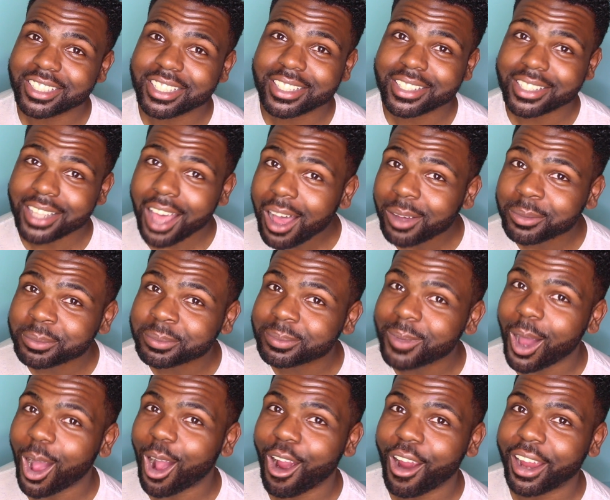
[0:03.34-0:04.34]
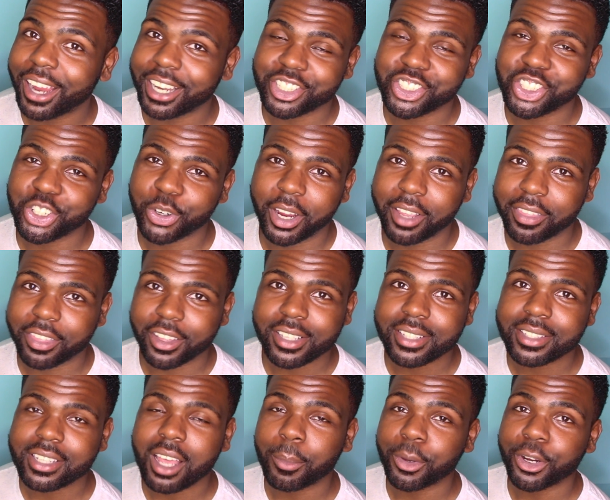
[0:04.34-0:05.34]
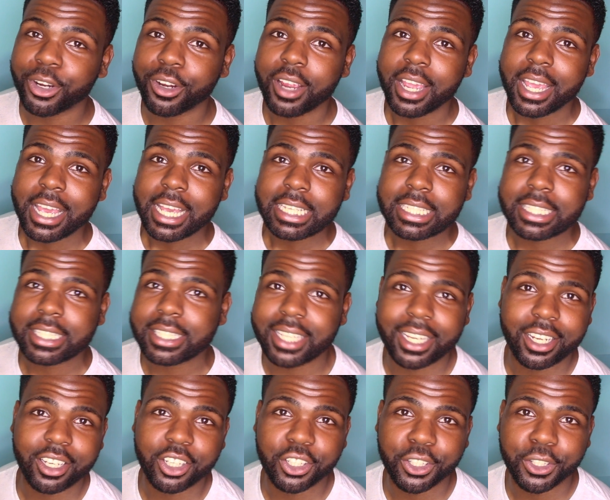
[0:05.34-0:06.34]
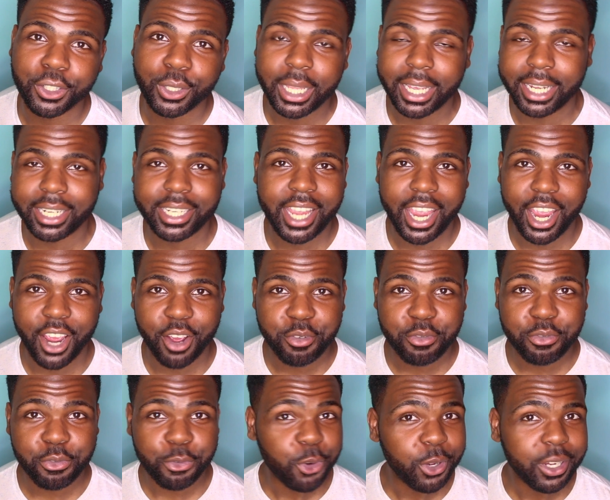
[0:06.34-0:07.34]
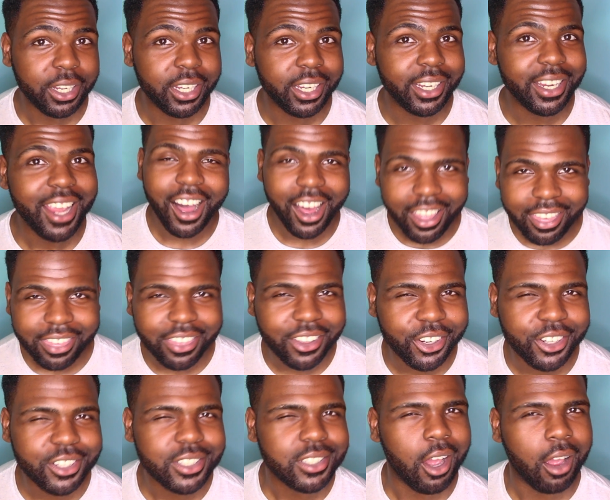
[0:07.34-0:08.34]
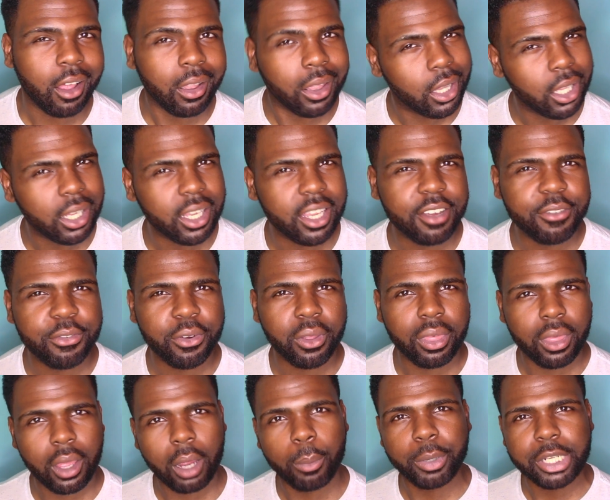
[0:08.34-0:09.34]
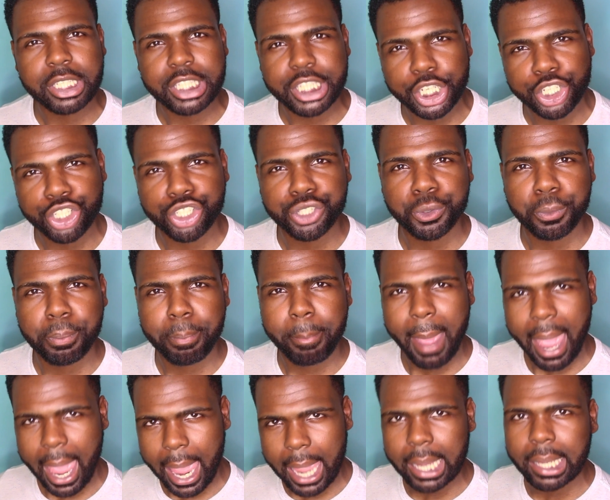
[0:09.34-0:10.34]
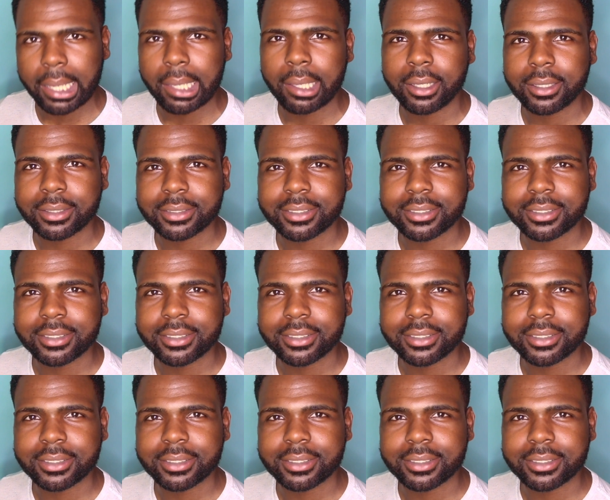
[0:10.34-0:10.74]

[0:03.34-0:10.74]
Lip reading: Some are enjoying their summer single and carefree. Others are looking for their potential bae.